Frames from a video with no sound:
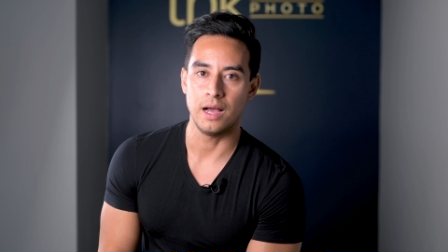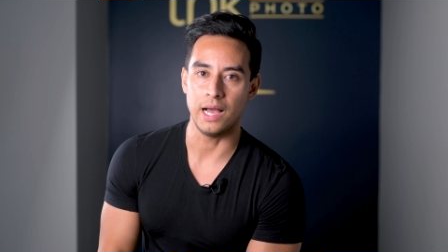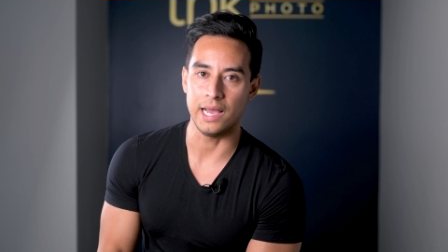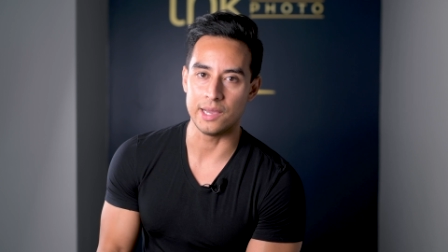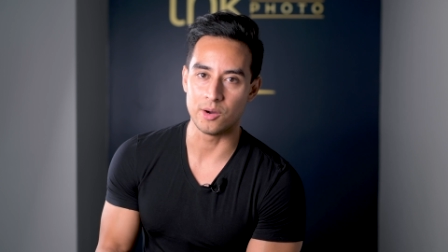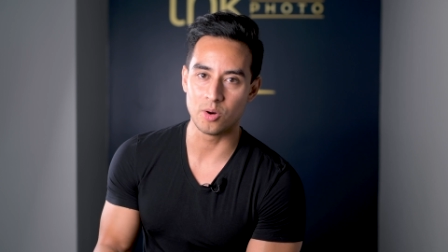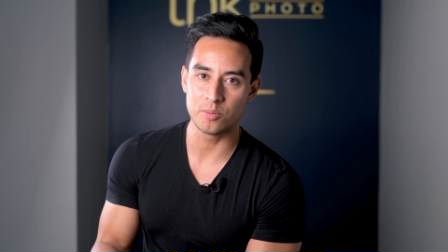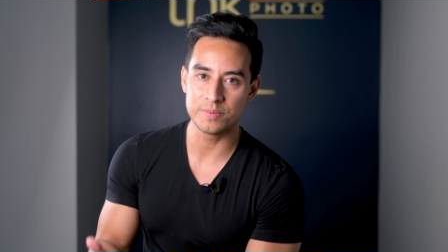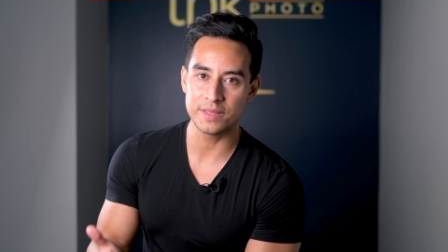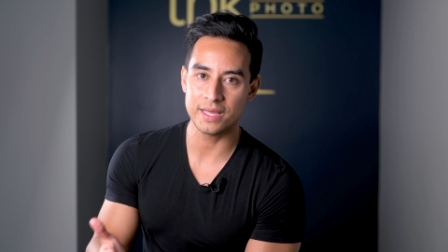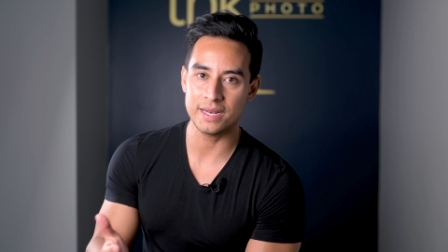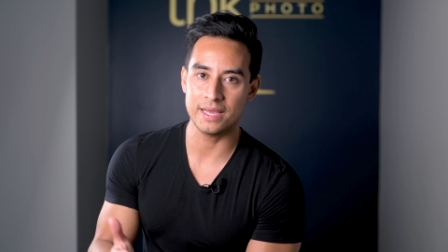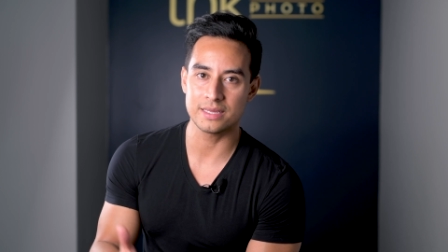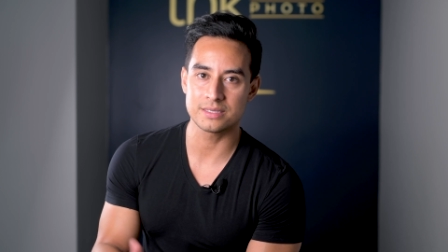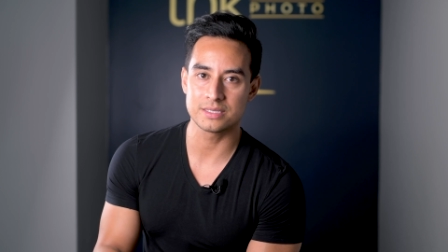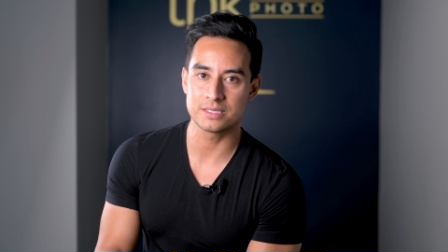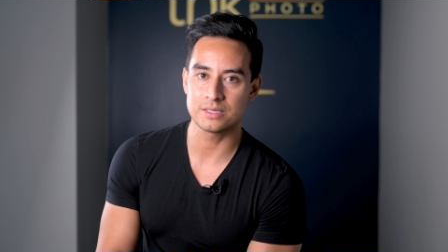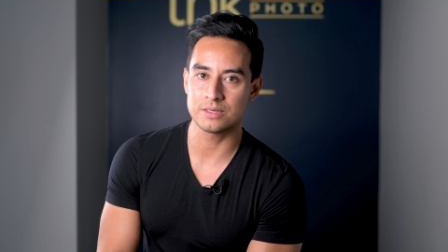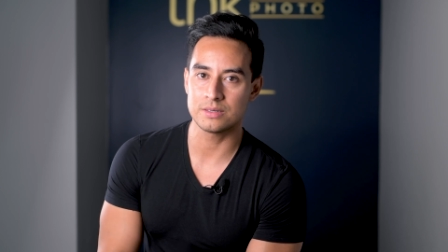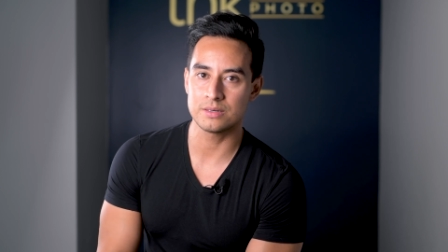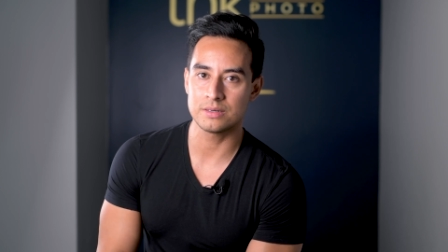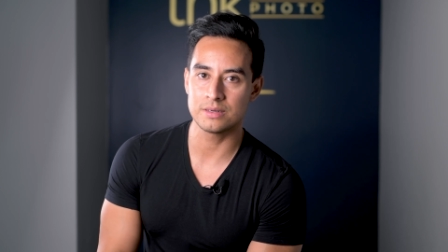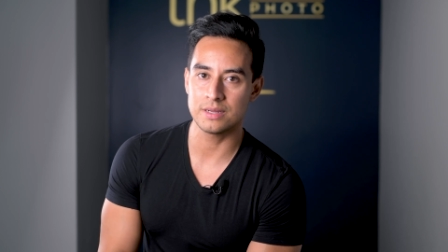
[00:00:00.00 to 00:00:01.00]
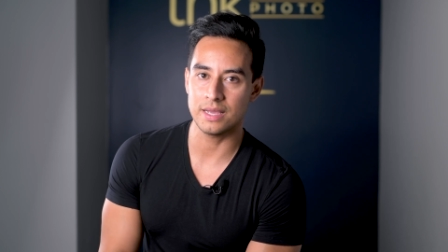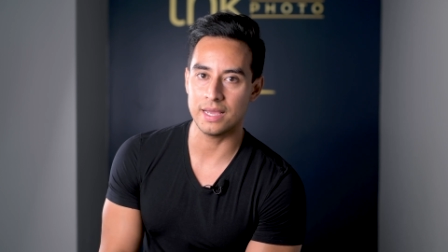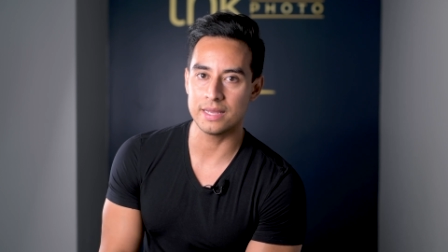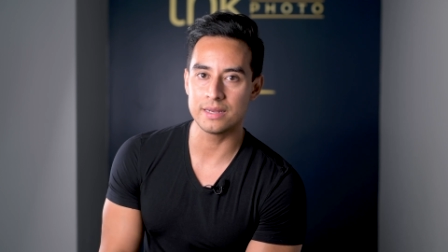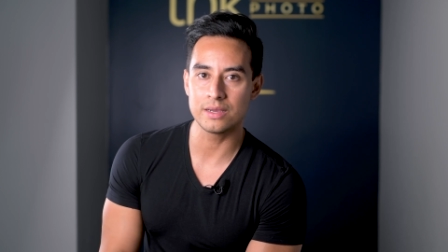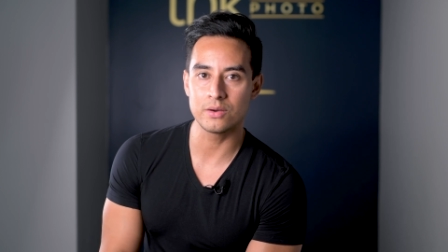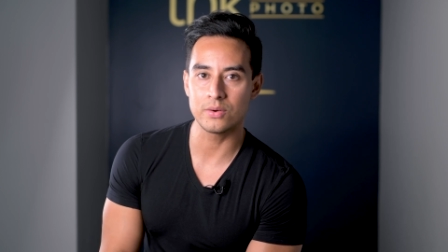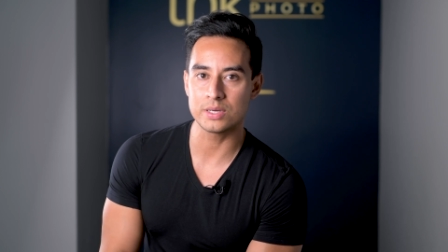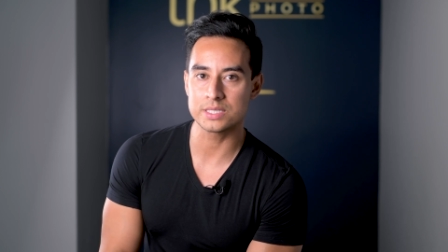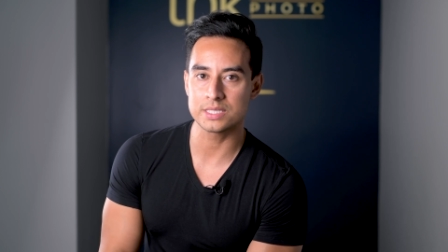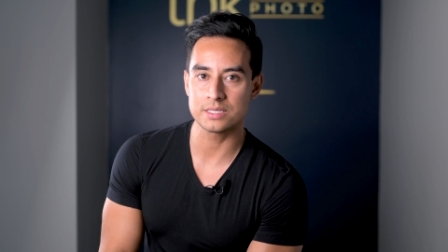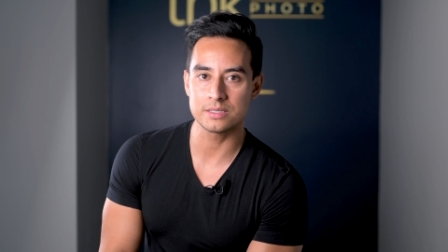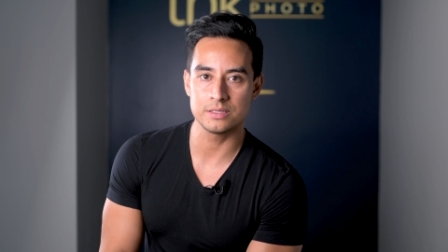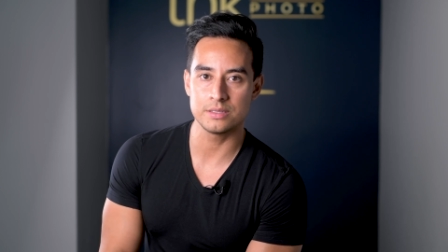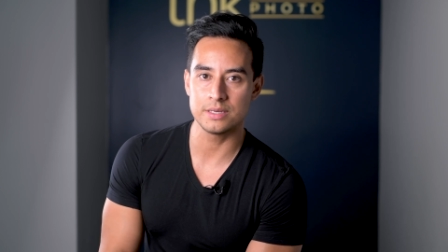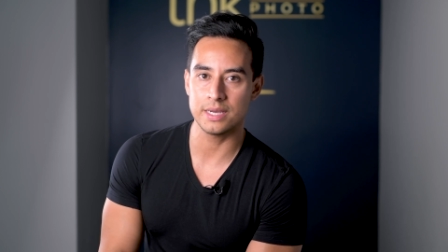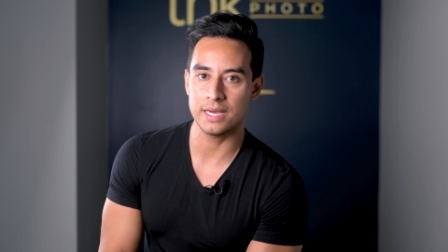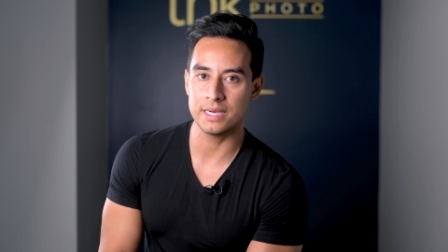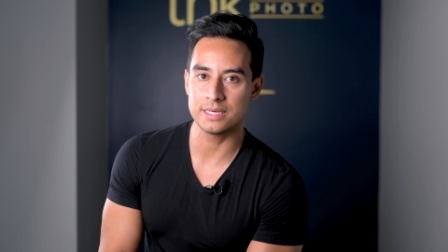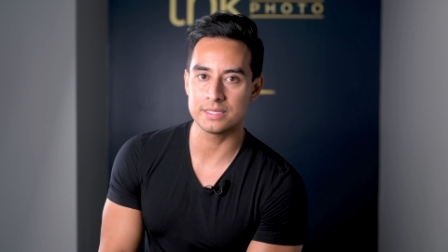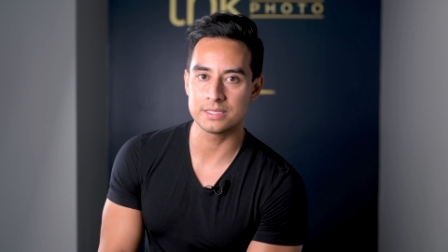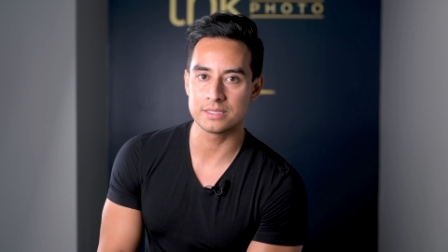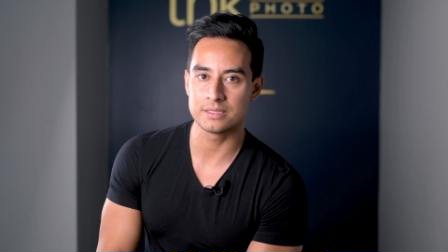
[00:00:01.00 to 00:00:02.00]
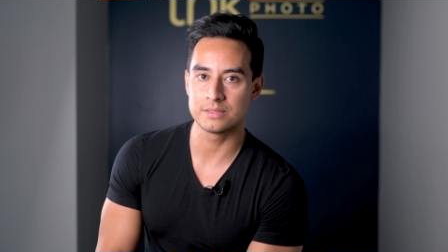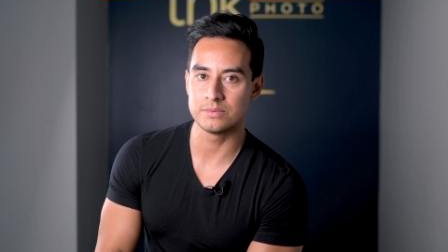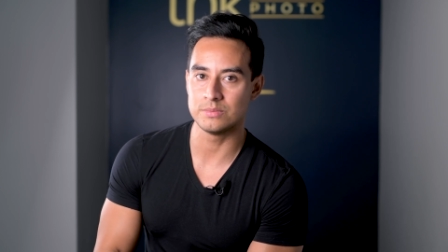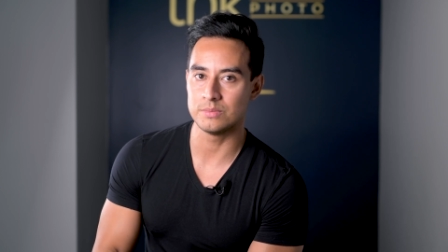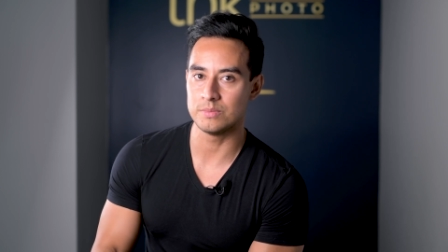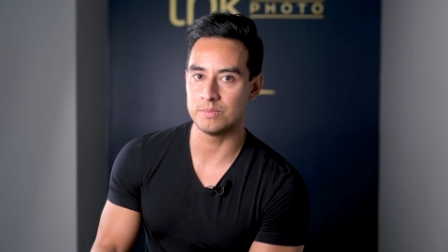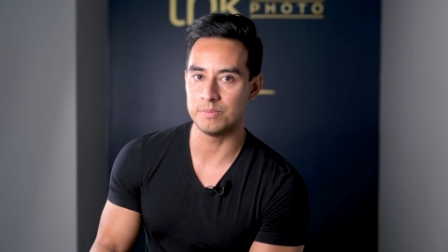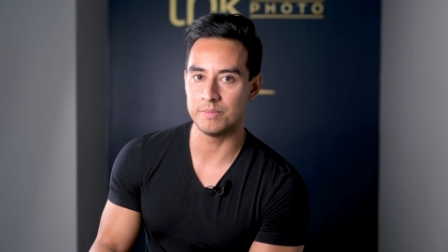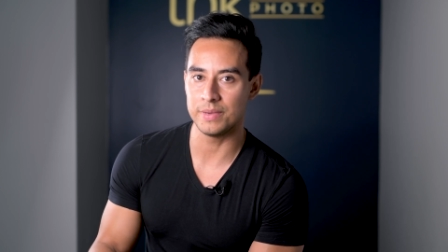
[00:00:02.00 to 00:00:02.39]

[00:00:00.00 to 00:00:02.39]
I hope that answered any questions that you guys